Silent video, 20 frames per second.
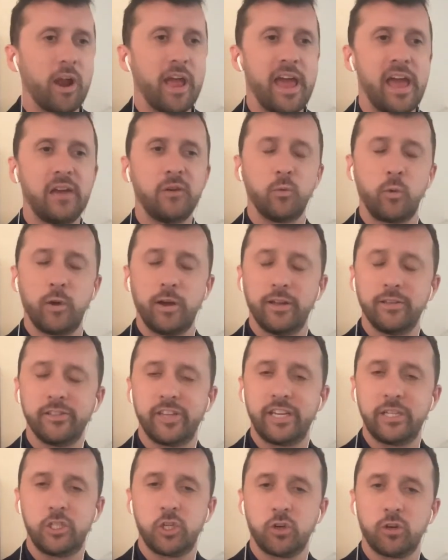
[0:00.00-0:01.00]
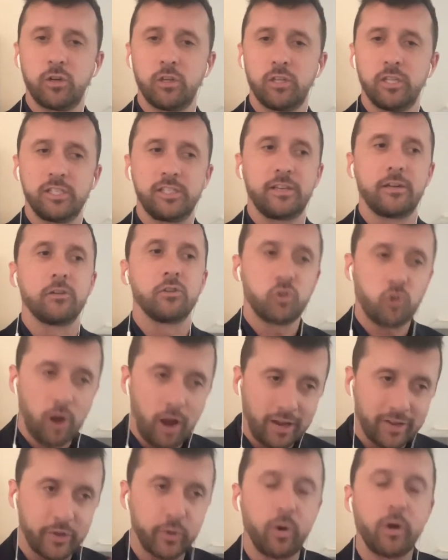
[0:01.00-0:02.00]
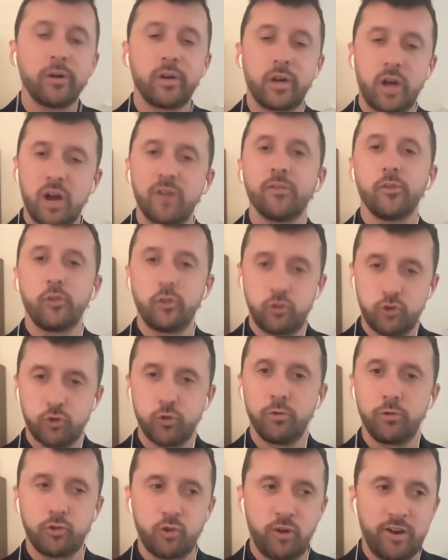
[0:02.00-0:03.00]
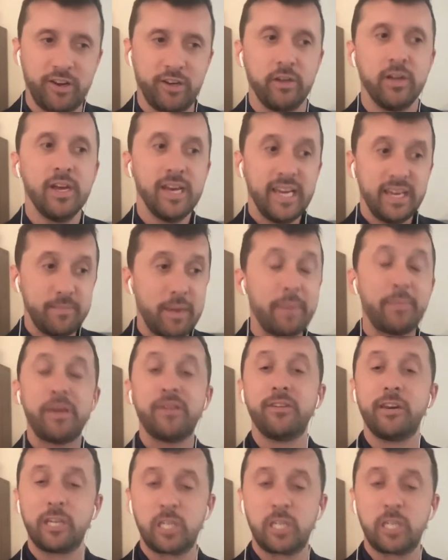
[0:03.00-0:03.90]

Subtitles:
headwinds that journalists that are trying to uncover the truth, trying to maybe even